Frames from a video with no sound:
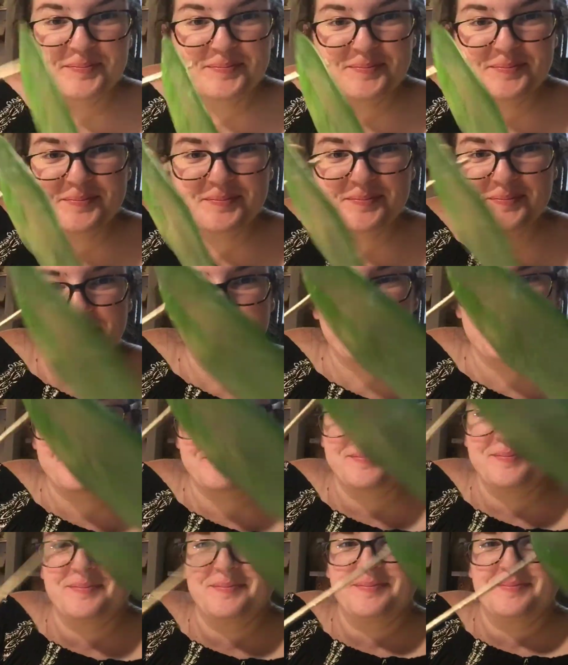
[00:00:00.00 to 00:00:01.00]

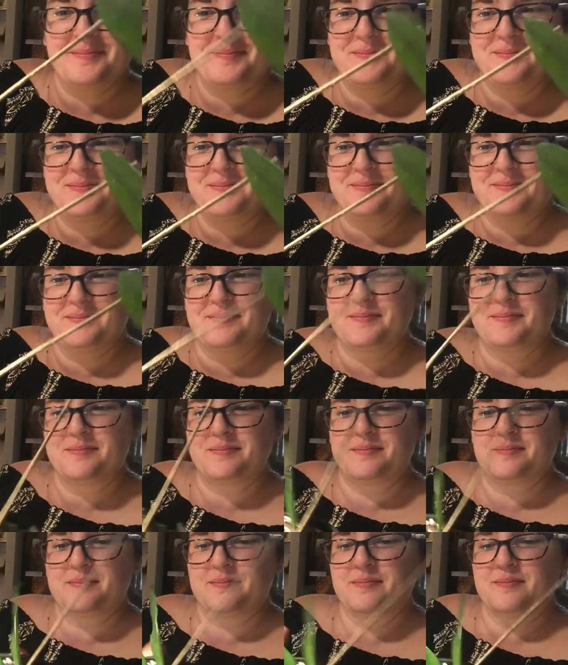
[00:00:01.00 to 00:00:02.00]

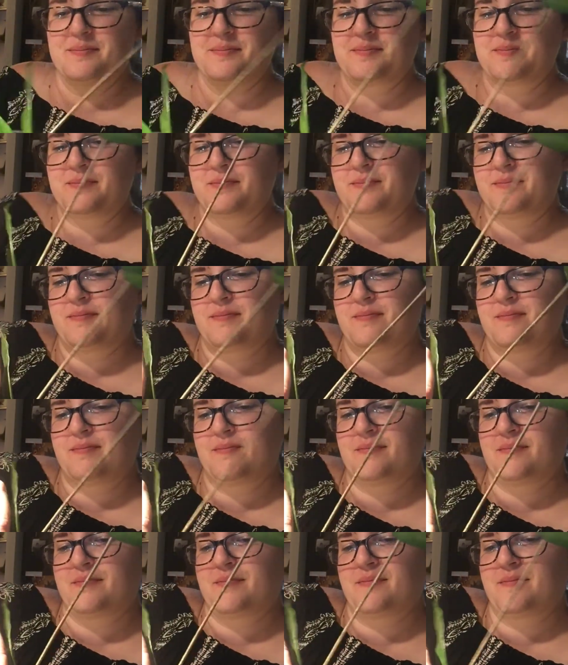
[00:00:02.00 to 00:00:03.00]

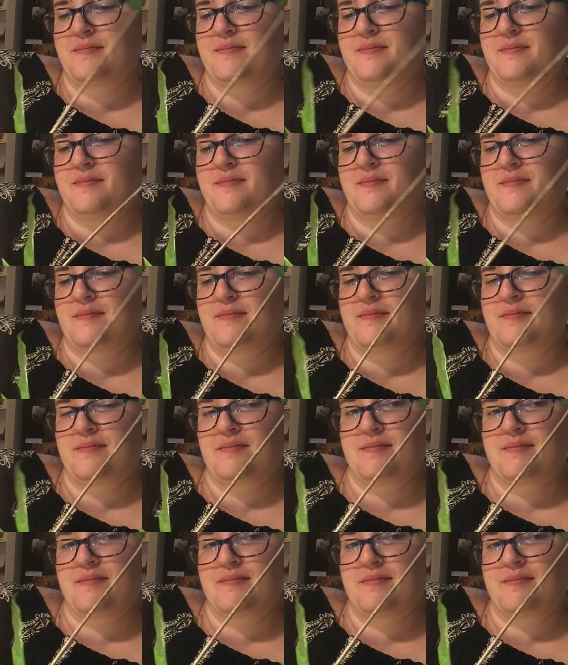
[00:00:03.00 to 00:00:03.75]
[no speech]